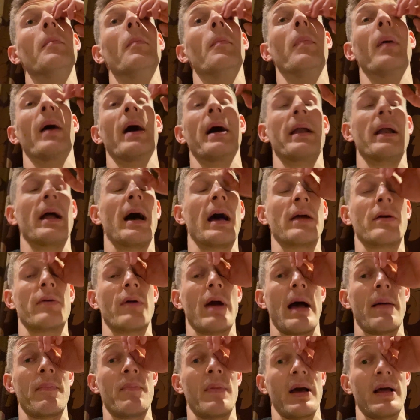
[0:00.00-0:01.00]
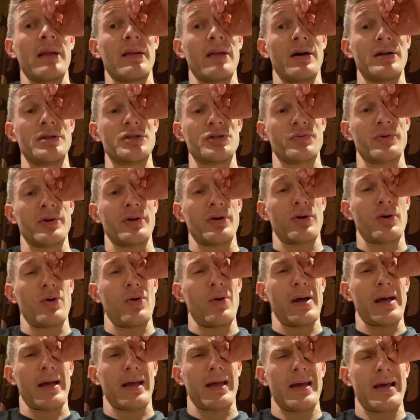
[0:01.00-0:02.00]
But I grabbed my lunge real
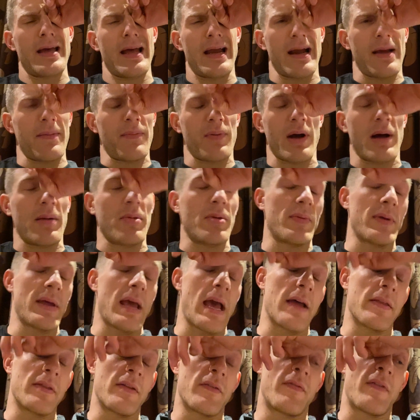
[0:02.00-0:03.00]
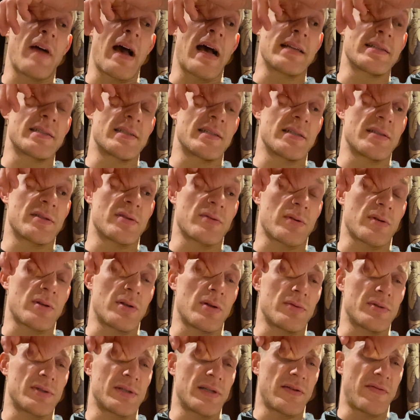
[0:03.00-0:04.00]
quick, and I probably had the fastest or
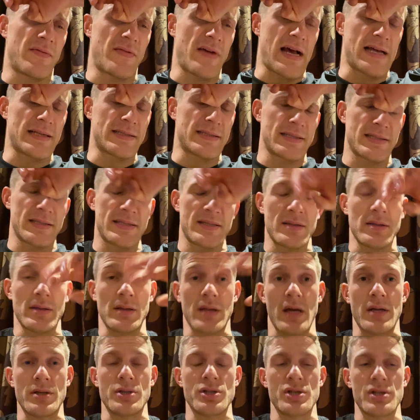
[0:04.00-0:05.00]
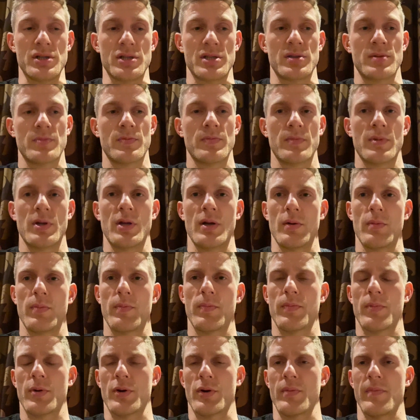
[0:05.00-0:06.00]
close to the fastest lunges,
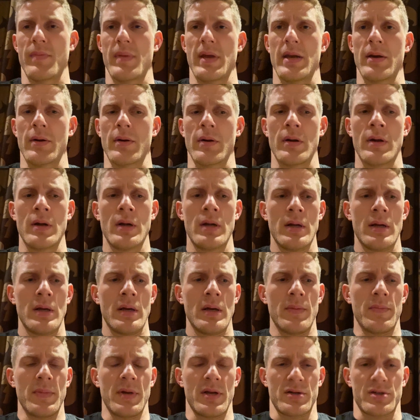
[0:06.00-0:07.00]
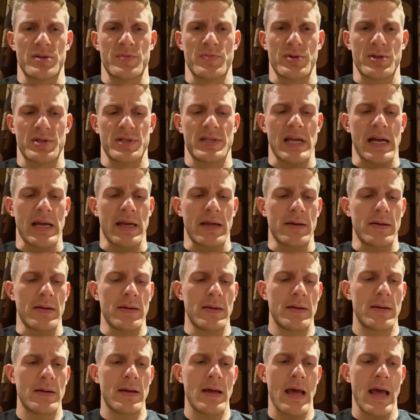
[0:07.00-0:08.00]
per meters per second,
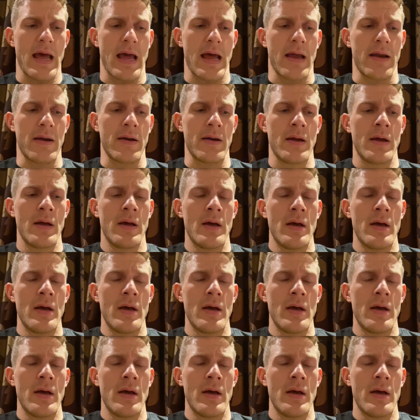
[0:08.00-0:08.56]
and